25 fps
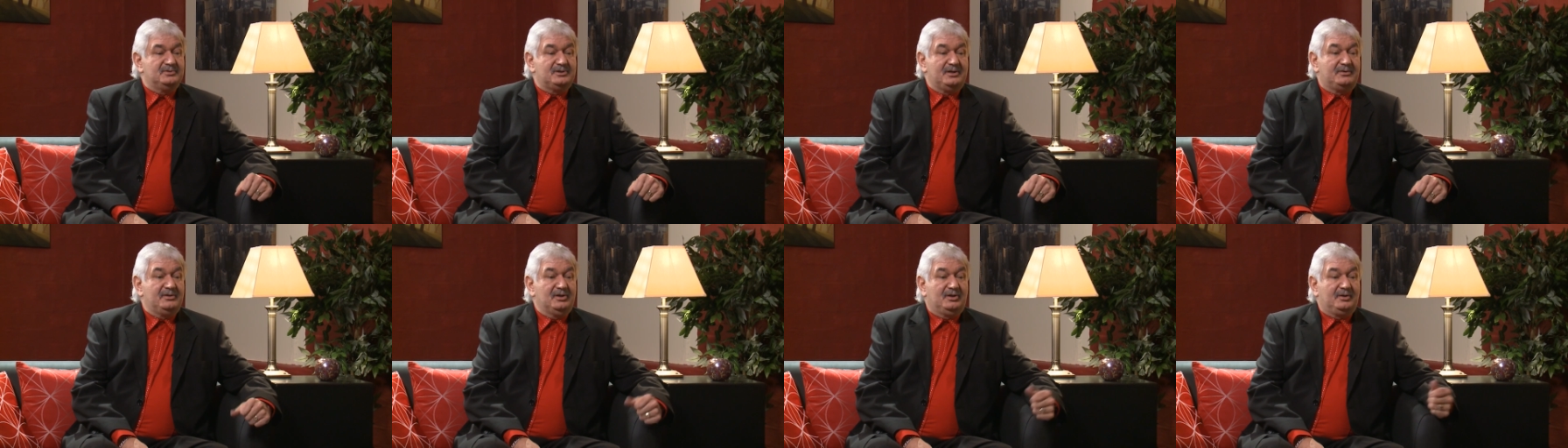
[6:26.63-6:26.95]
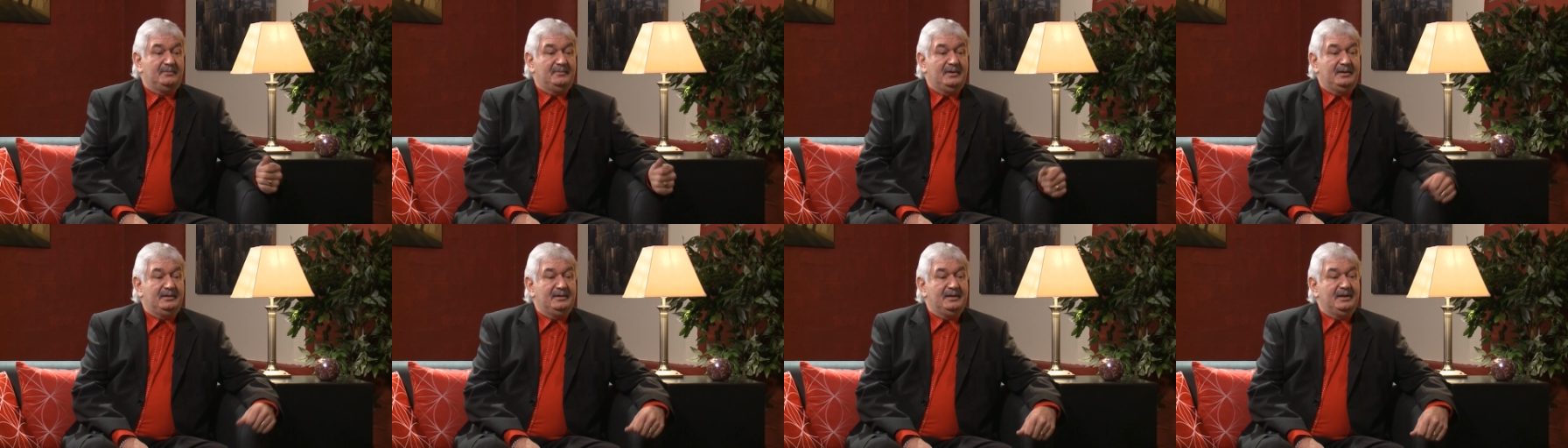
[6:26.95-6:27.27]
Jerry
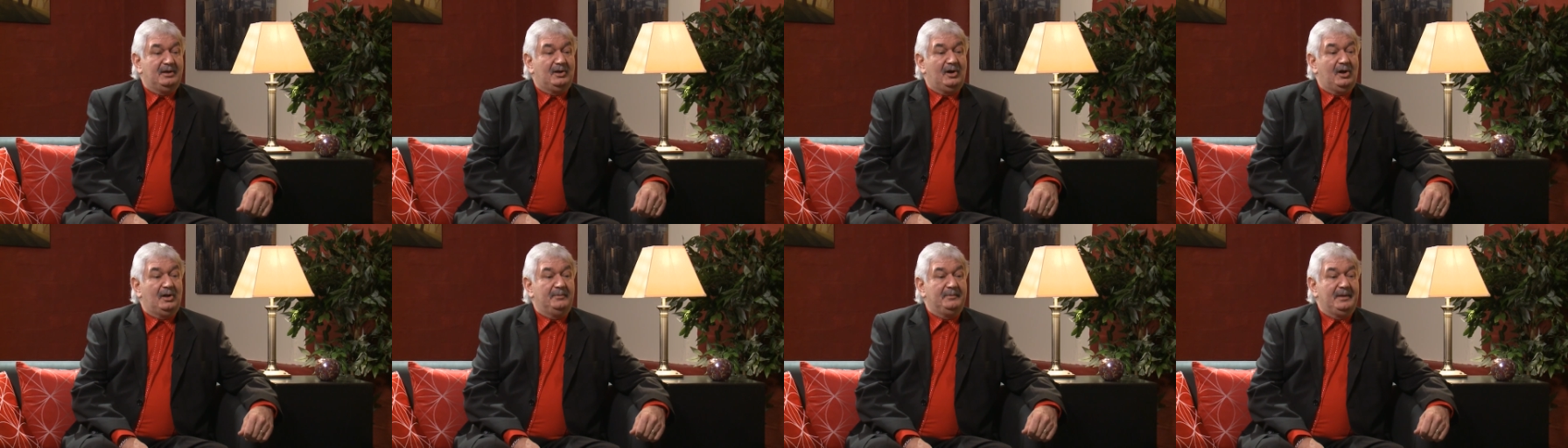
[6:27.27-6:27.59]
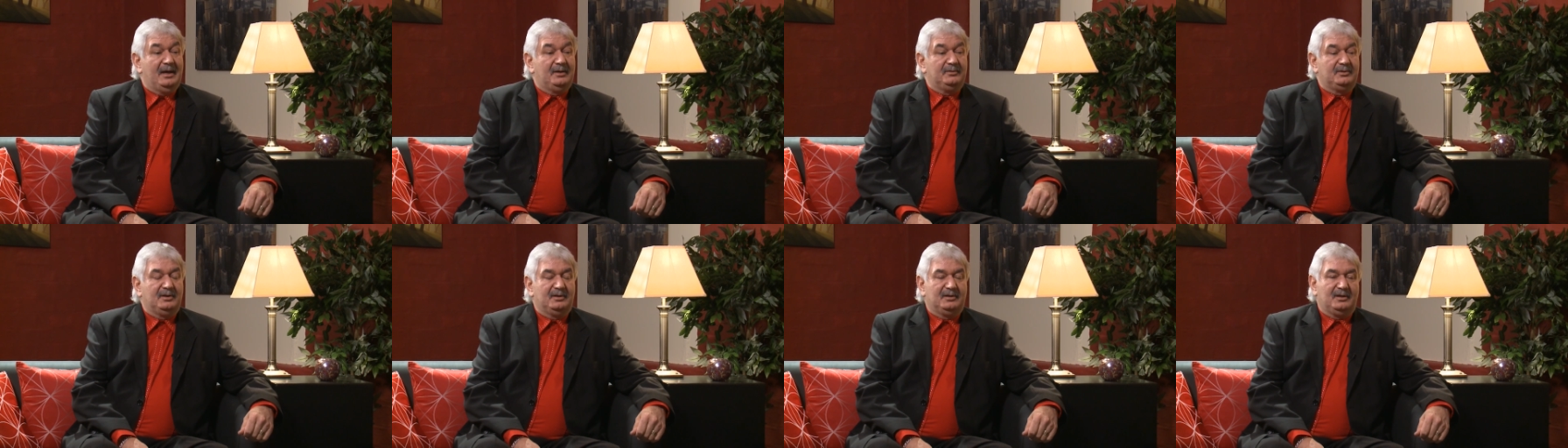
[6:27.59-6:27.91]
come in, he called
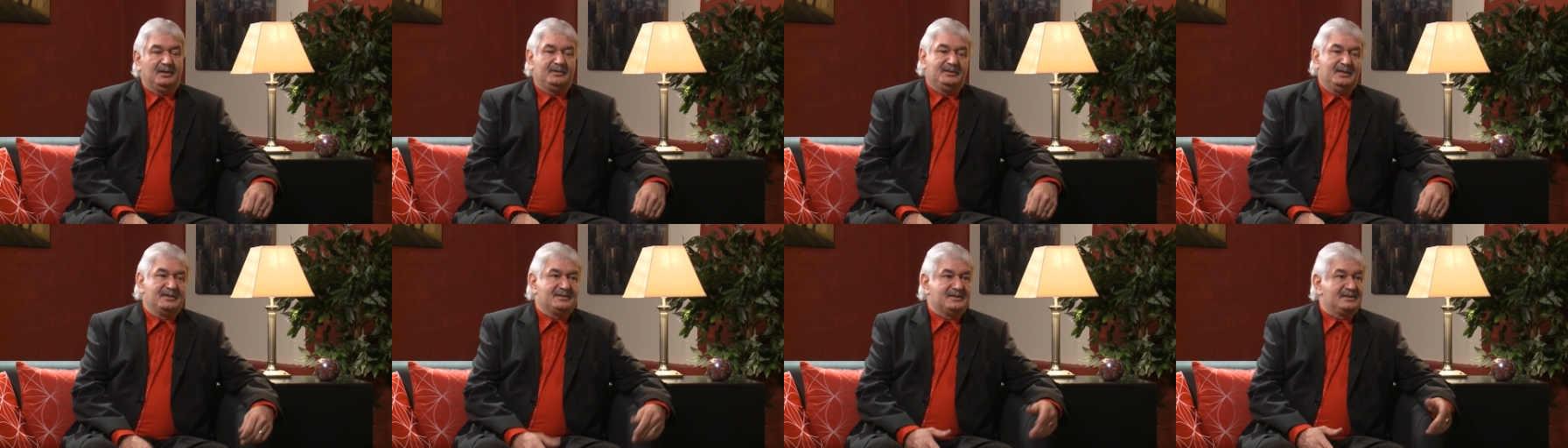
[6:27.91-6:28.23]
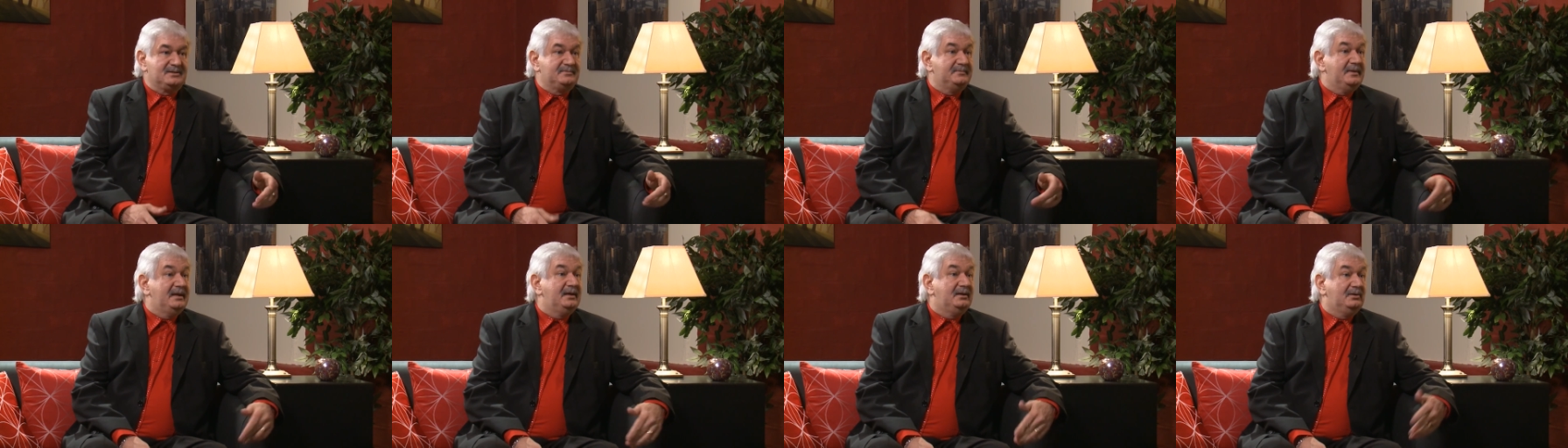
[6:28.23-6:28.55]
me out, and I thought,
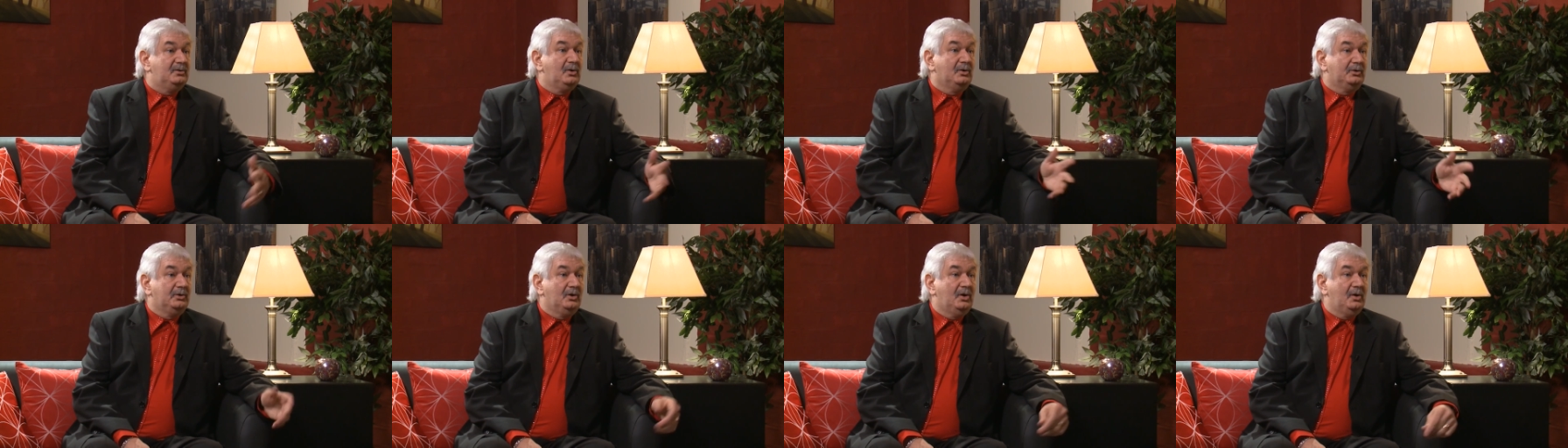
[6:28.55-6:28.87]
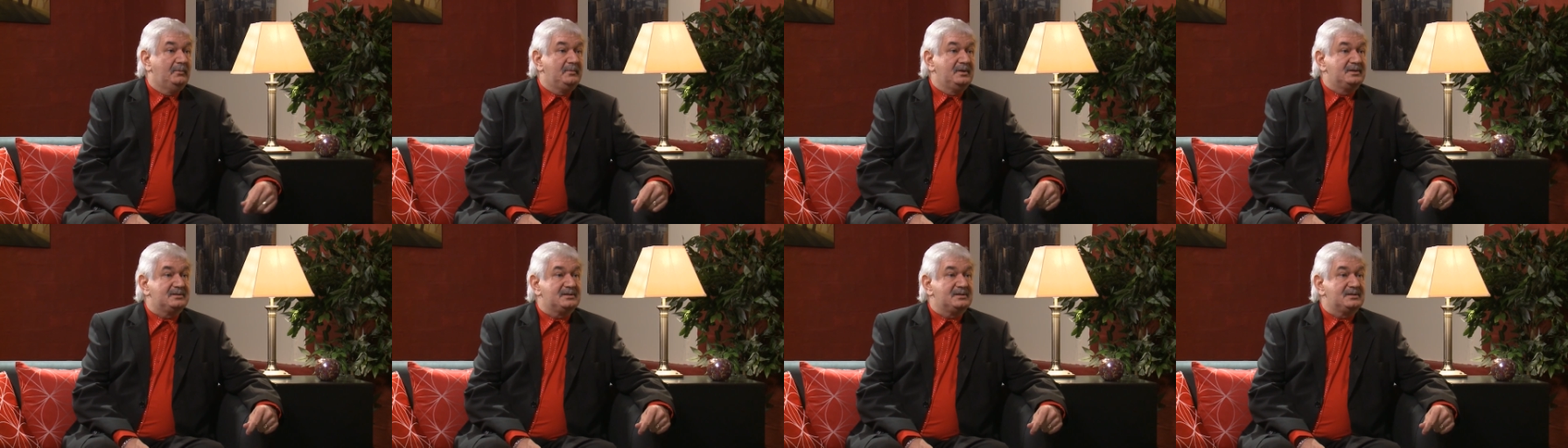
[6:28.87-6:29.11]
this is me going home.